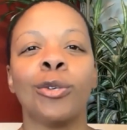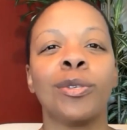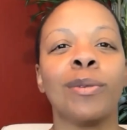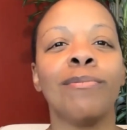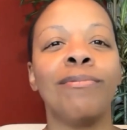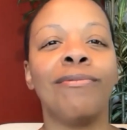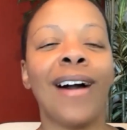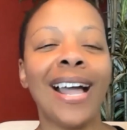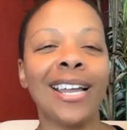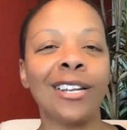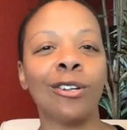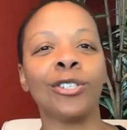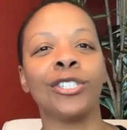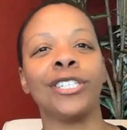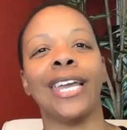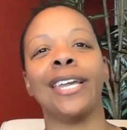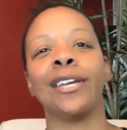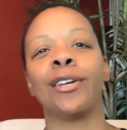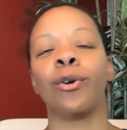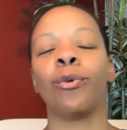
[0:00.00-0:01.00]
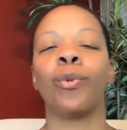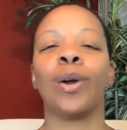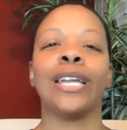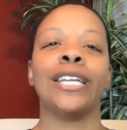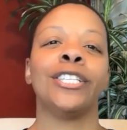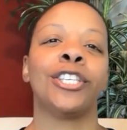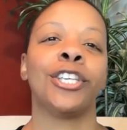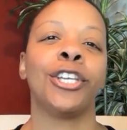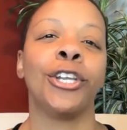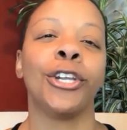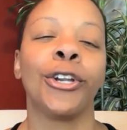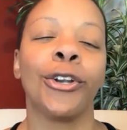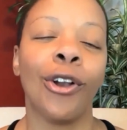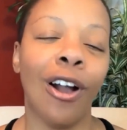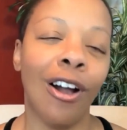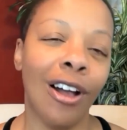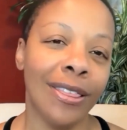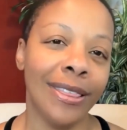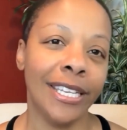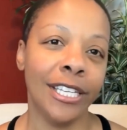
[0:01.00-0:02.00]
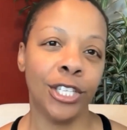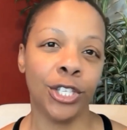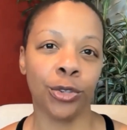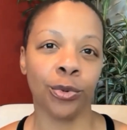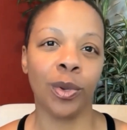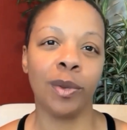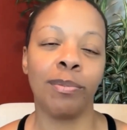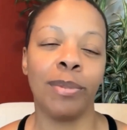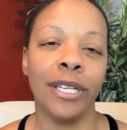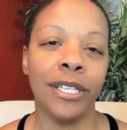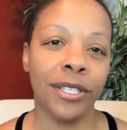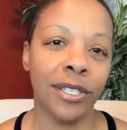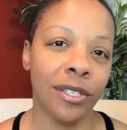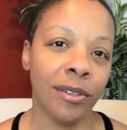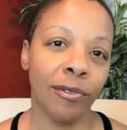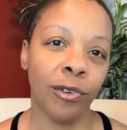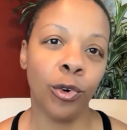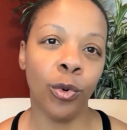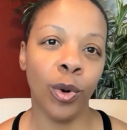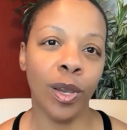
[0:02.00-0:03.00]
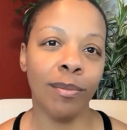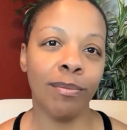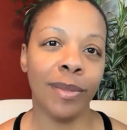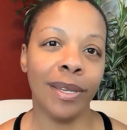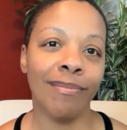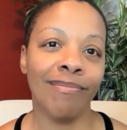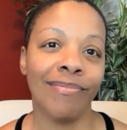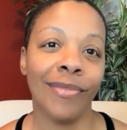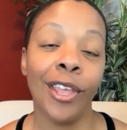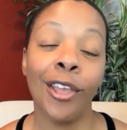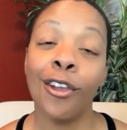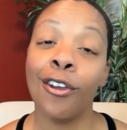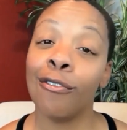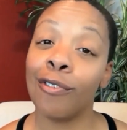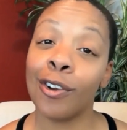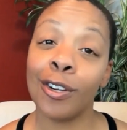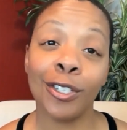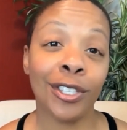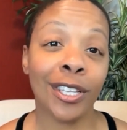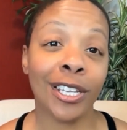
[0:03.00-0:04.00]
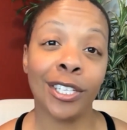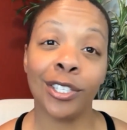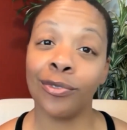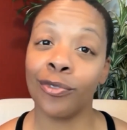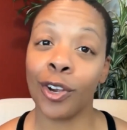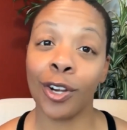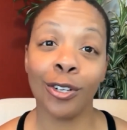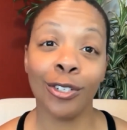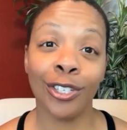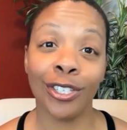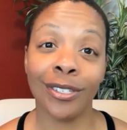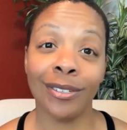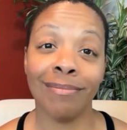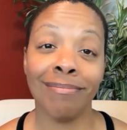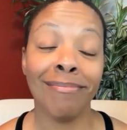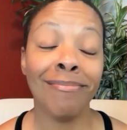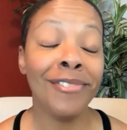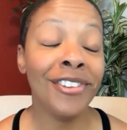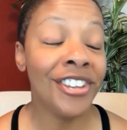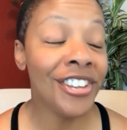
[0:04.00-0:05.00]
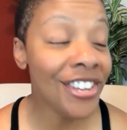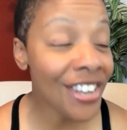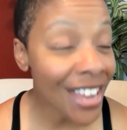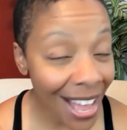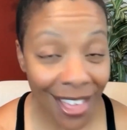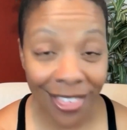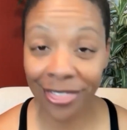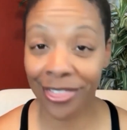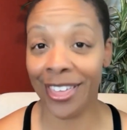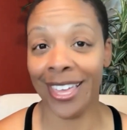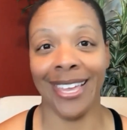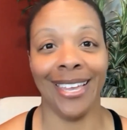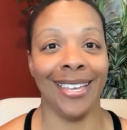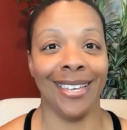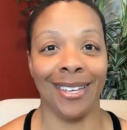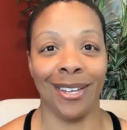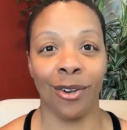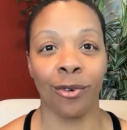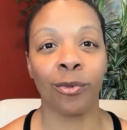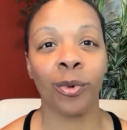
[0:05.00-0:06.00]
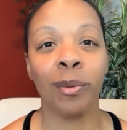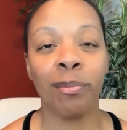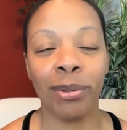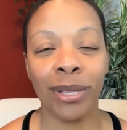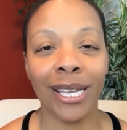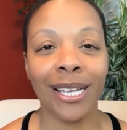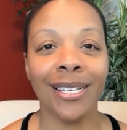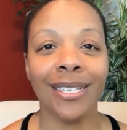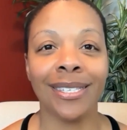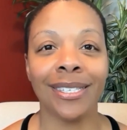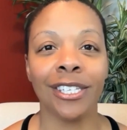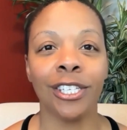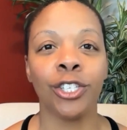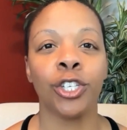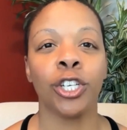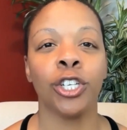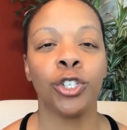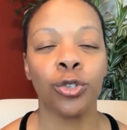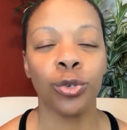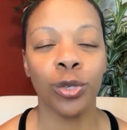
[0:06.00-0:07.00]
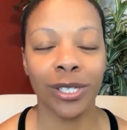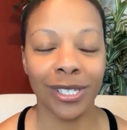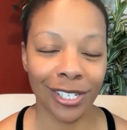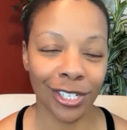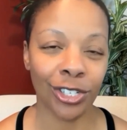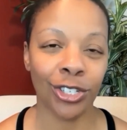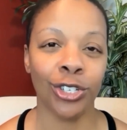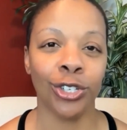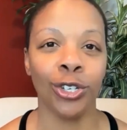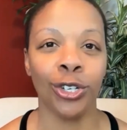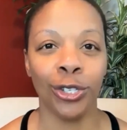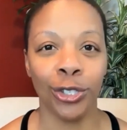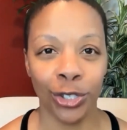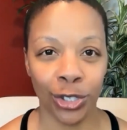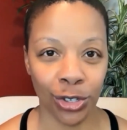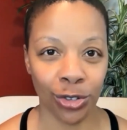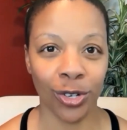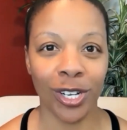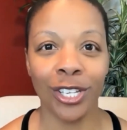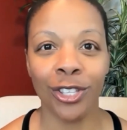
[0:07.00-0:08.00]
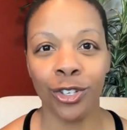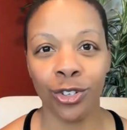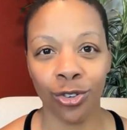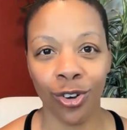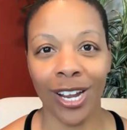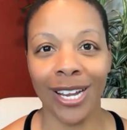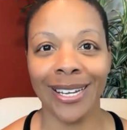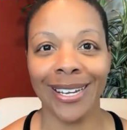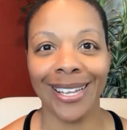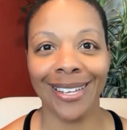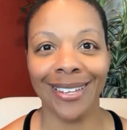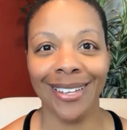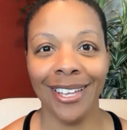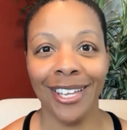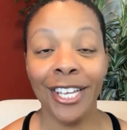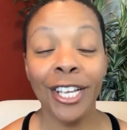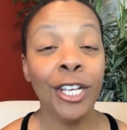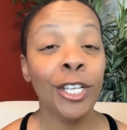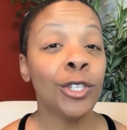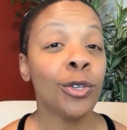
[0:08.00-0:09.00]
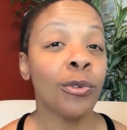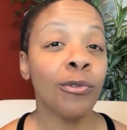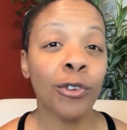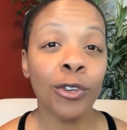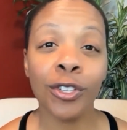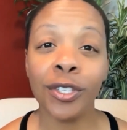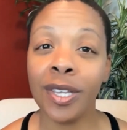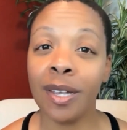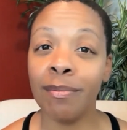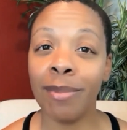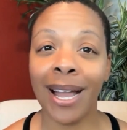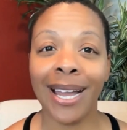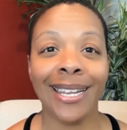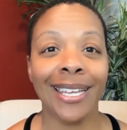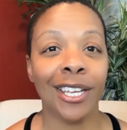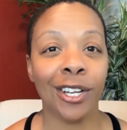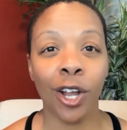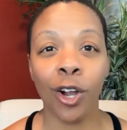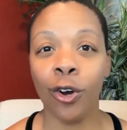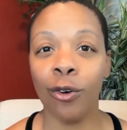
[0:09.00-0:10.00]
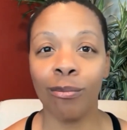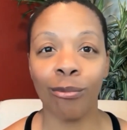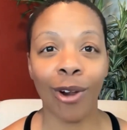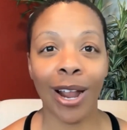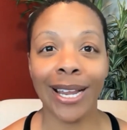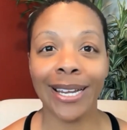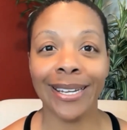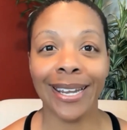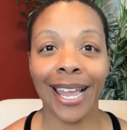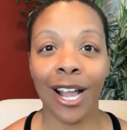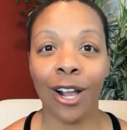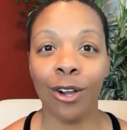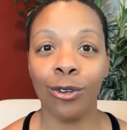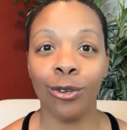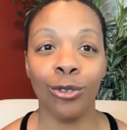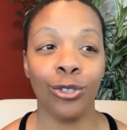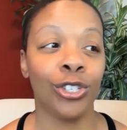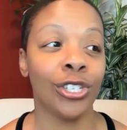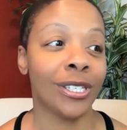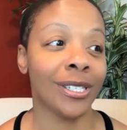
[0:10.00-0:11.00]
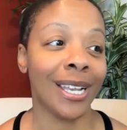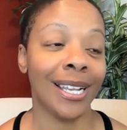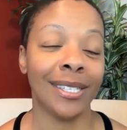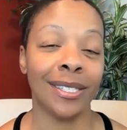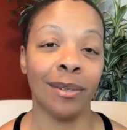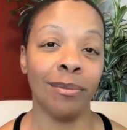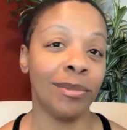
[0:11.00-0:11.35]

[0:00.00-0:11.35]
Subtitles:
So some final takeaways here on these three pieces of equipment. First things first, nothing replaces traditional strength training. So if you're somebody at home right now who's just got